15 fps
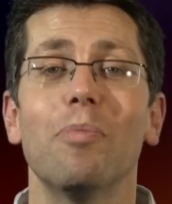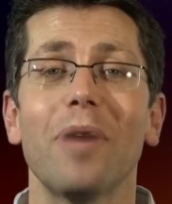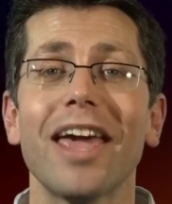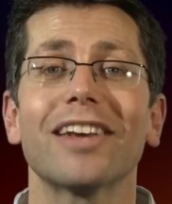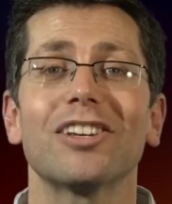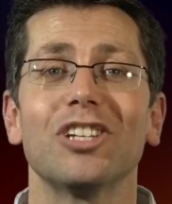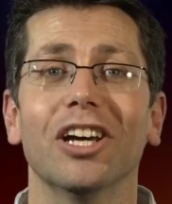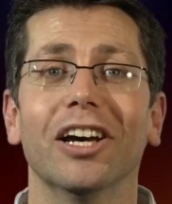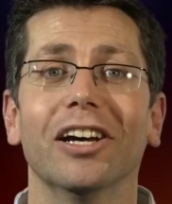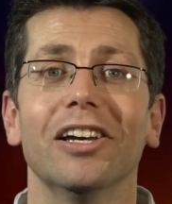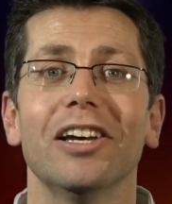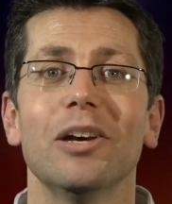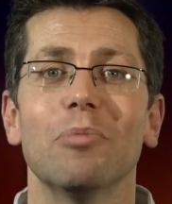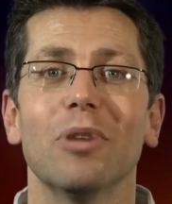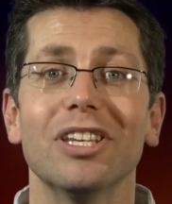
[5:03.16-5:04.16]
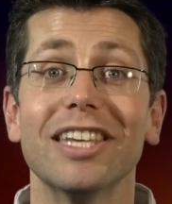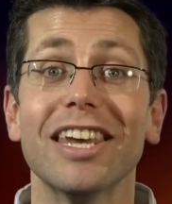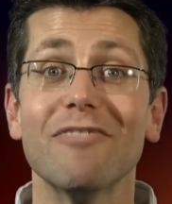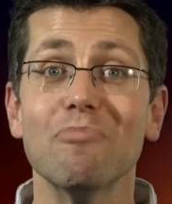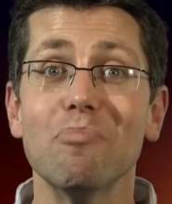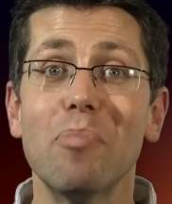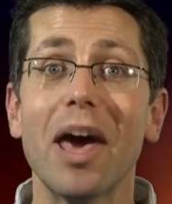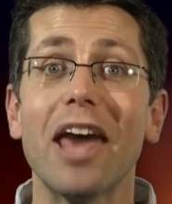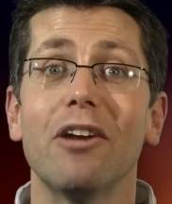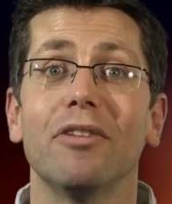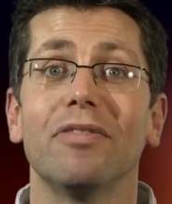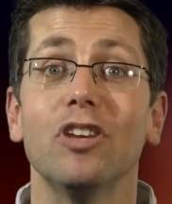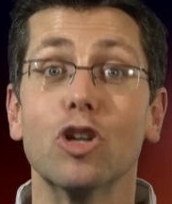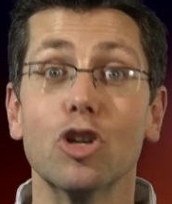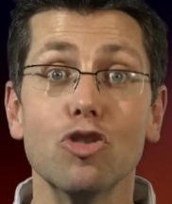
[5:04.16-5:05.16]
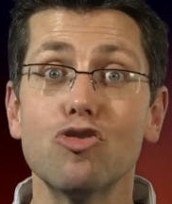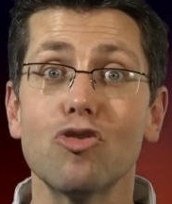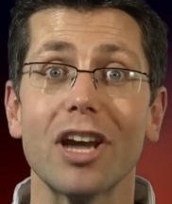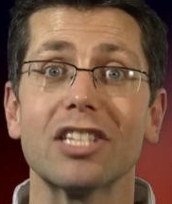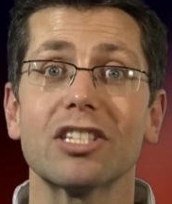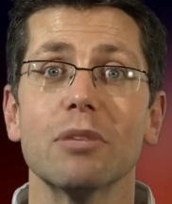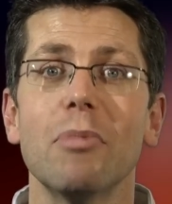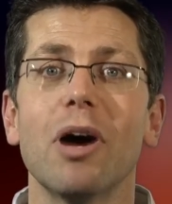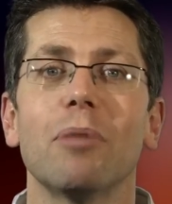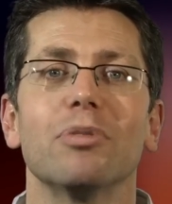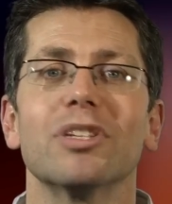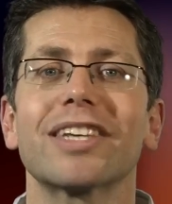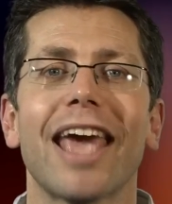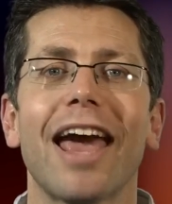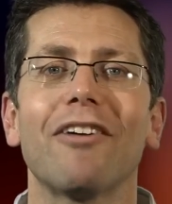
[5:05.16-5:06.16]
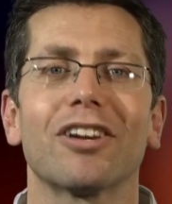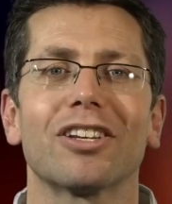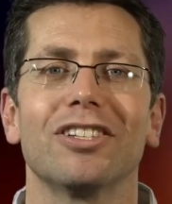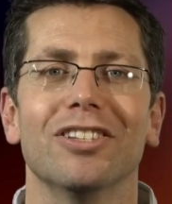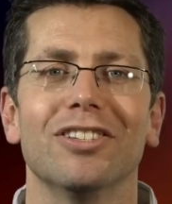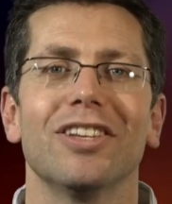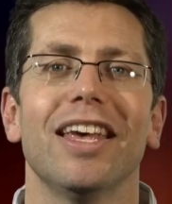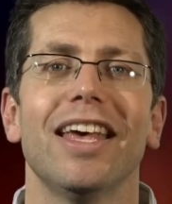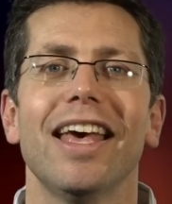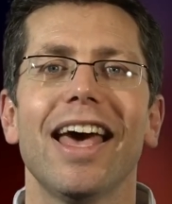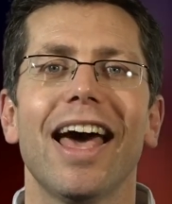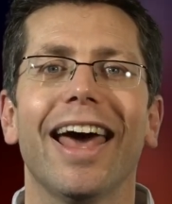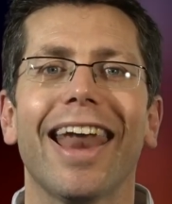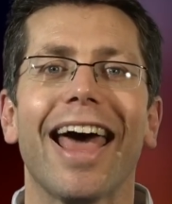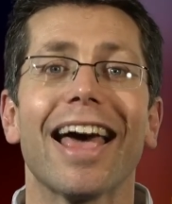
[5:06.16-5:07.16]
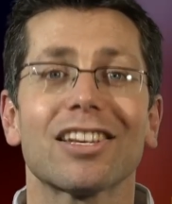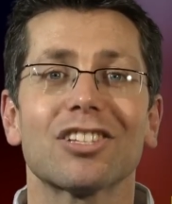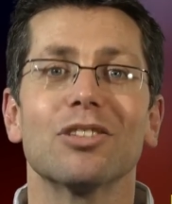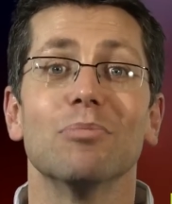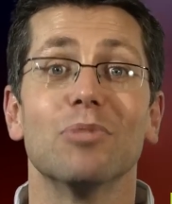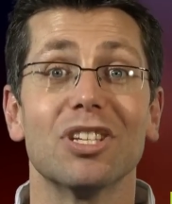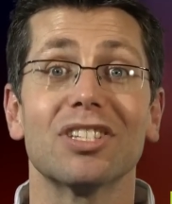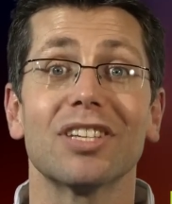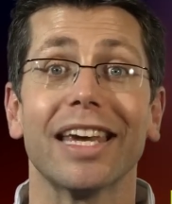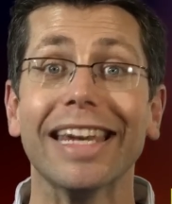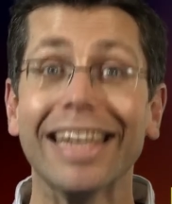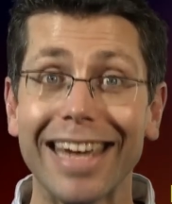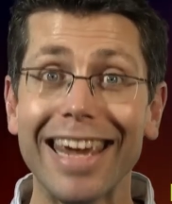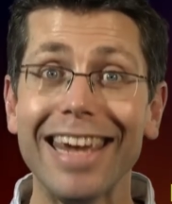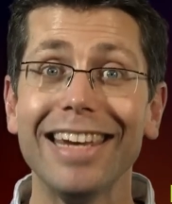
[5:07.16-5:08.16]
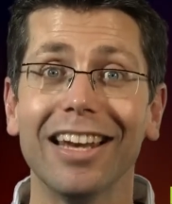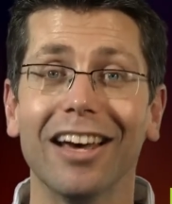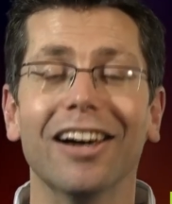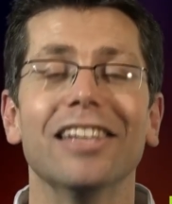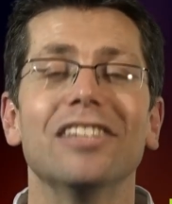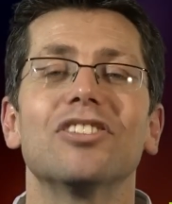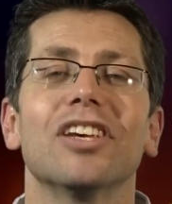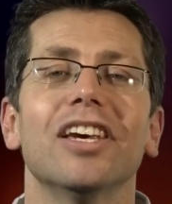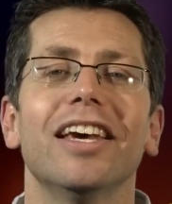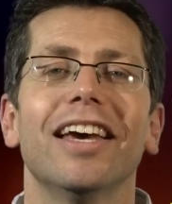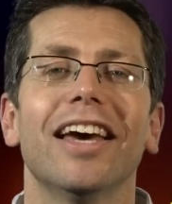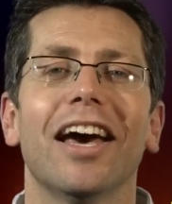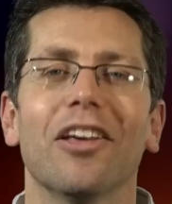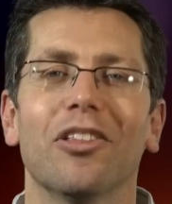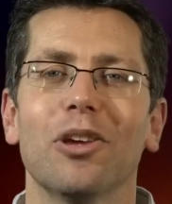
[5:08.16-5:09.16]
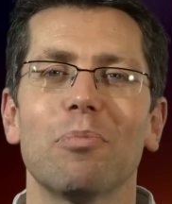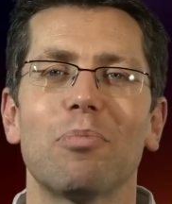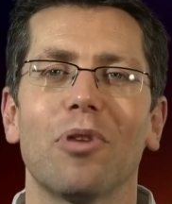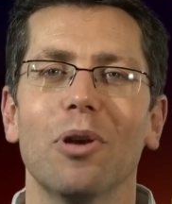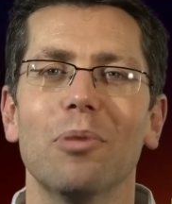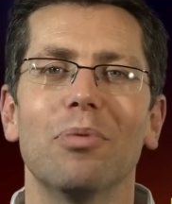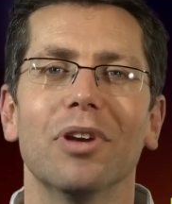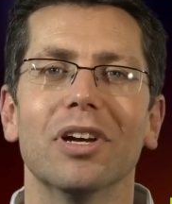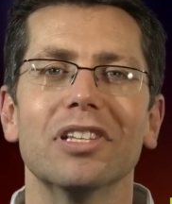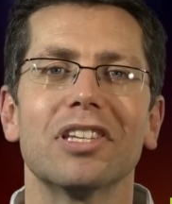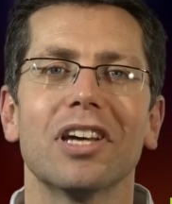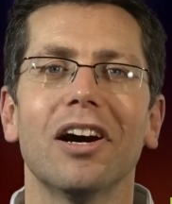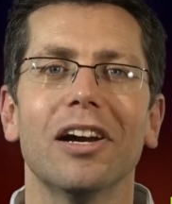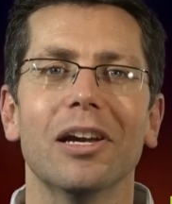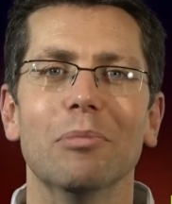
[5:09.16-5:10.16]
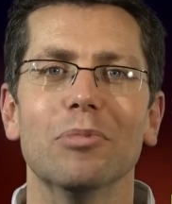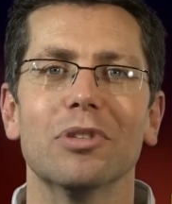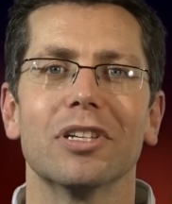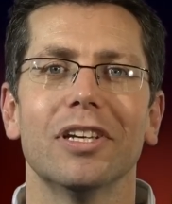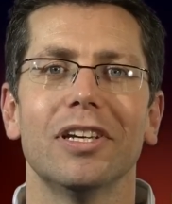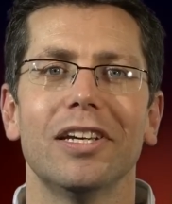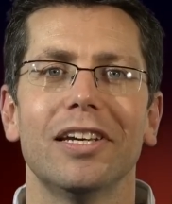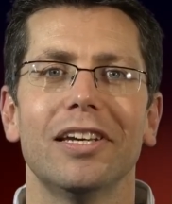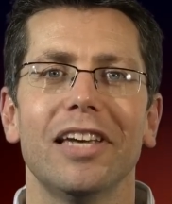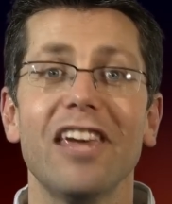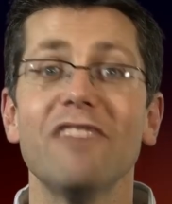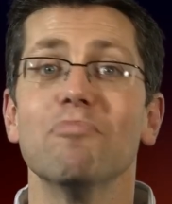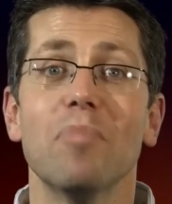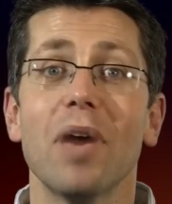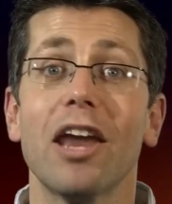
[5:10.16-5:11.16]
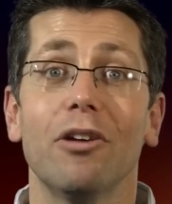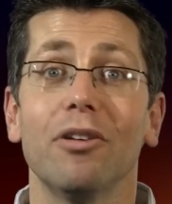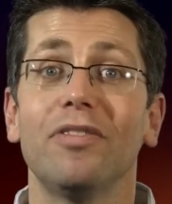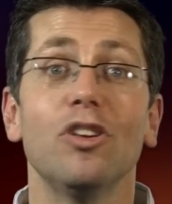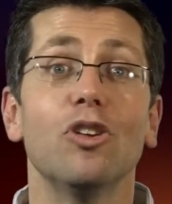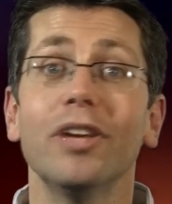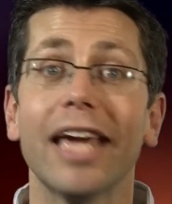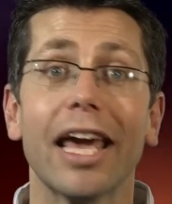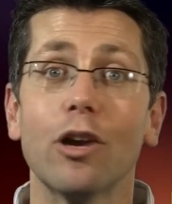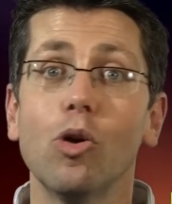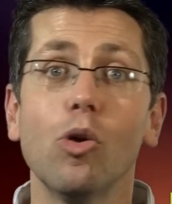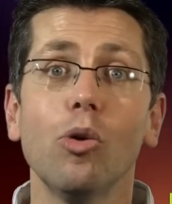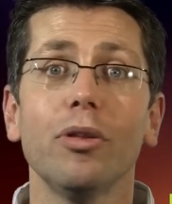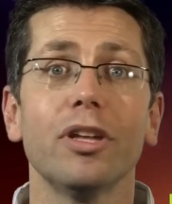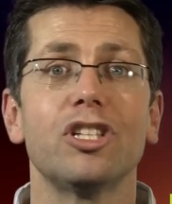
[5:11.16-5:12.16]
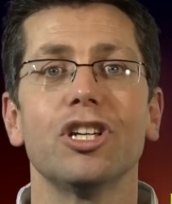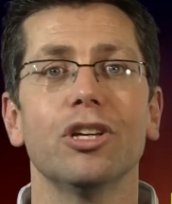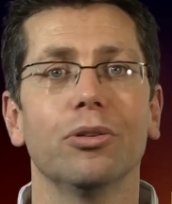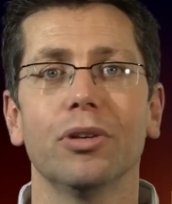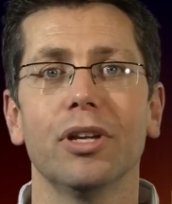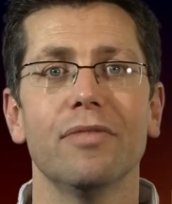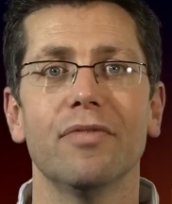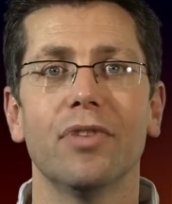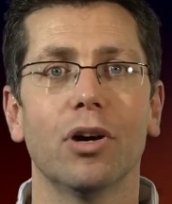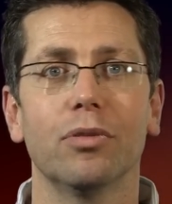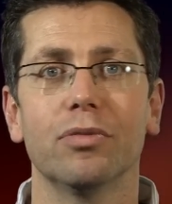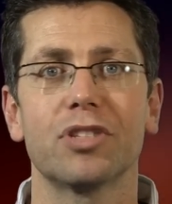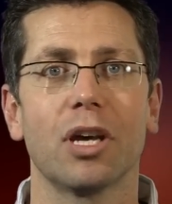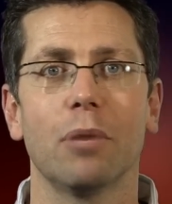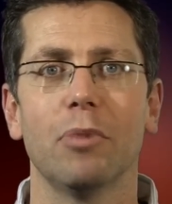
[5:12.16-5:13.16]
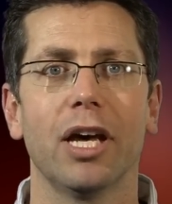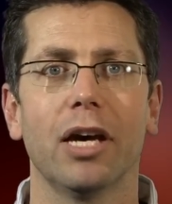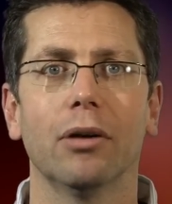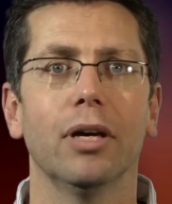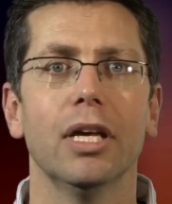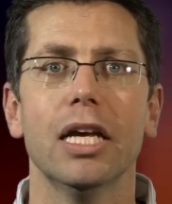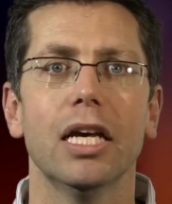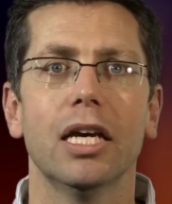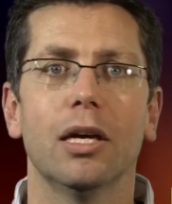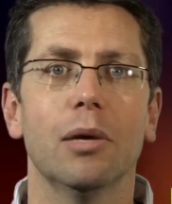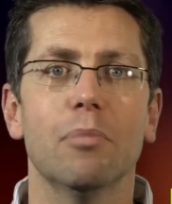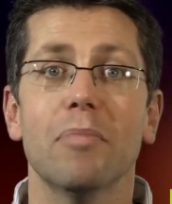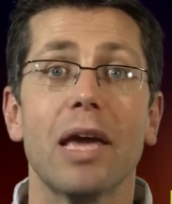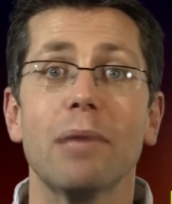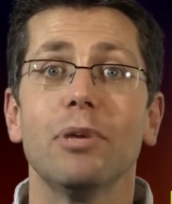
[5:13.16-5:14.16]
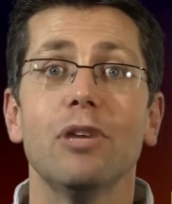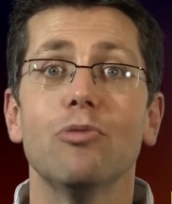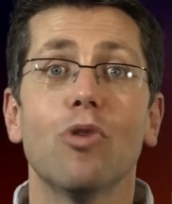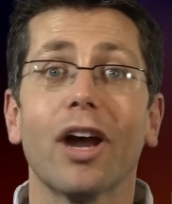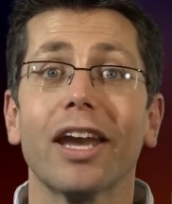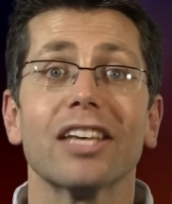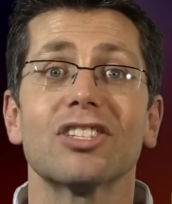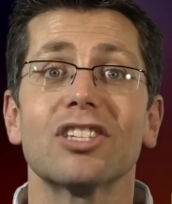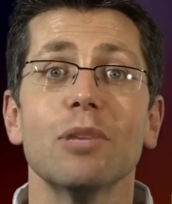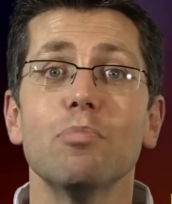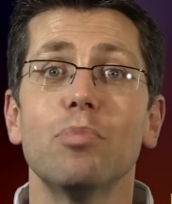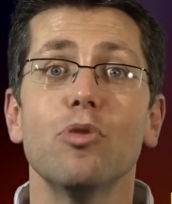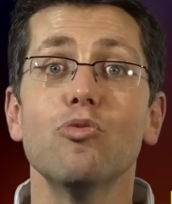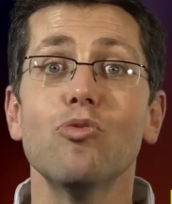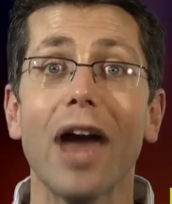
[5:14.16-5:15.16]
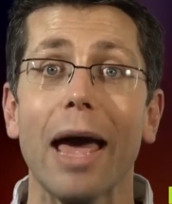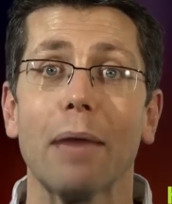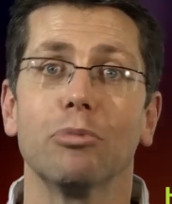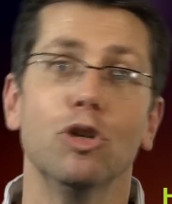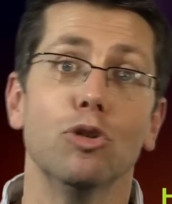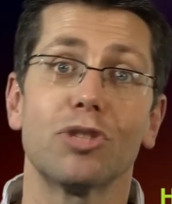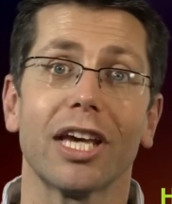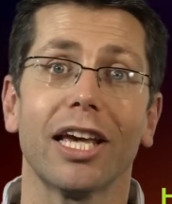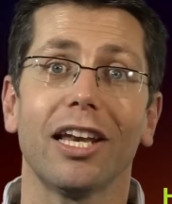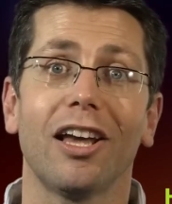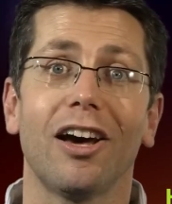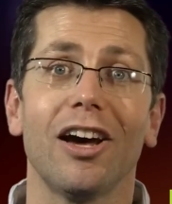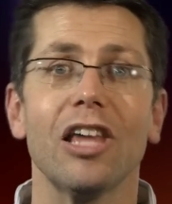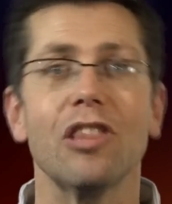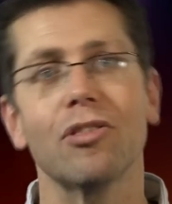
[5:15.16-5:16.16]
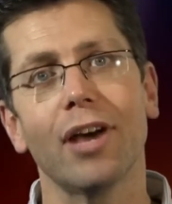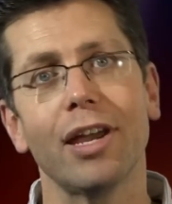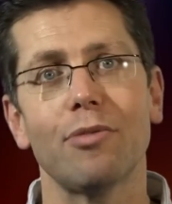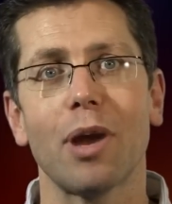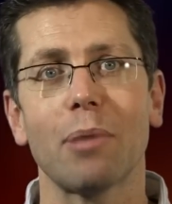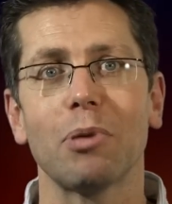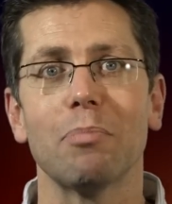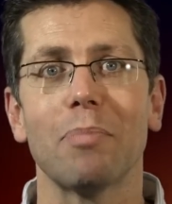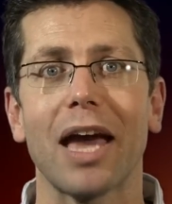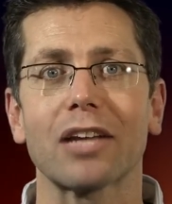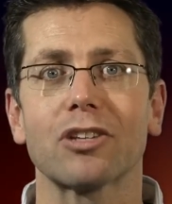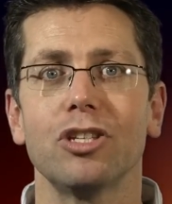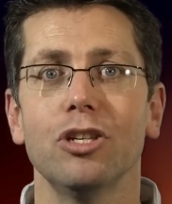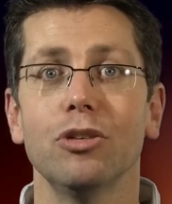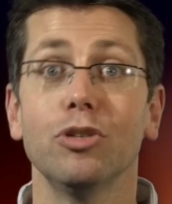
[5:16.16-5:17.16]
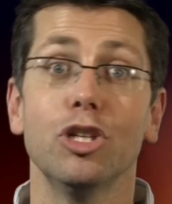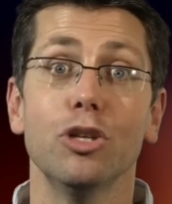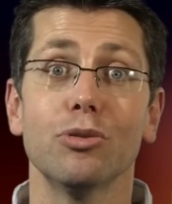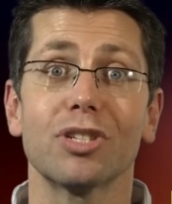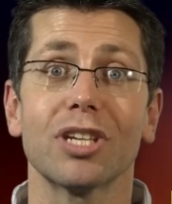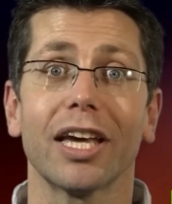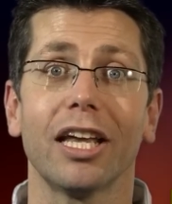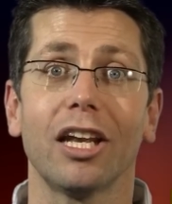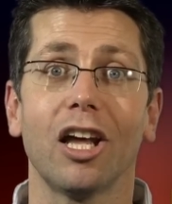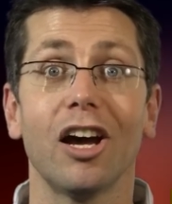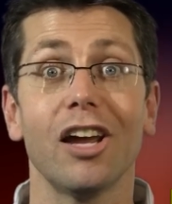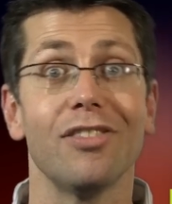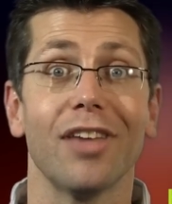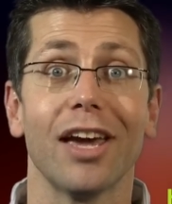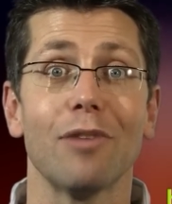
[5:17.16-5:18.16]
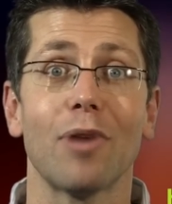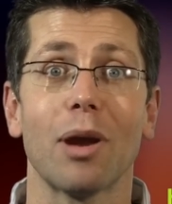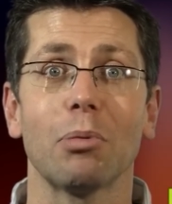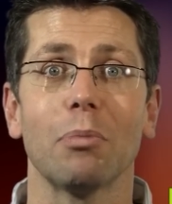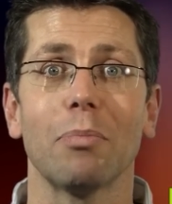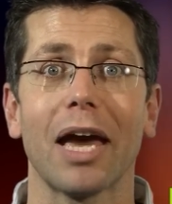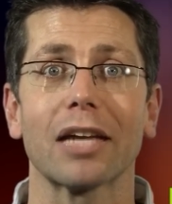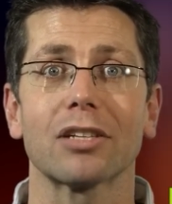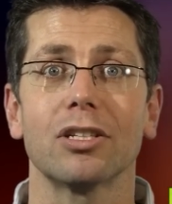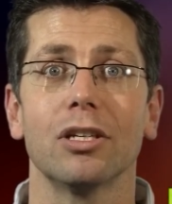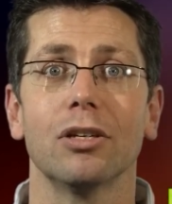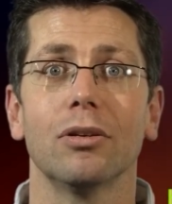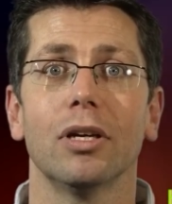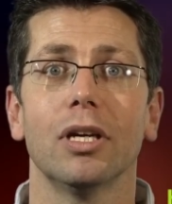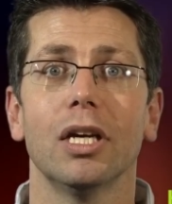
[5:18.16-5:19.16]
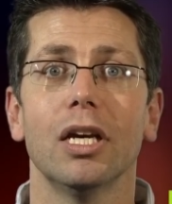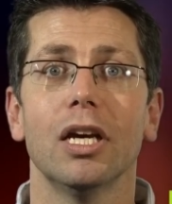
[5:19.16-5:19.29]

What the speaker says: or picture, but it's even better if you can dress them up as characters and ask them to say key lines at the appropriate times. Even better if you can get all the children involved somehow. Maybe write a simple rap. You say a line, they rap it back to you. You say a line, they rap it back to you.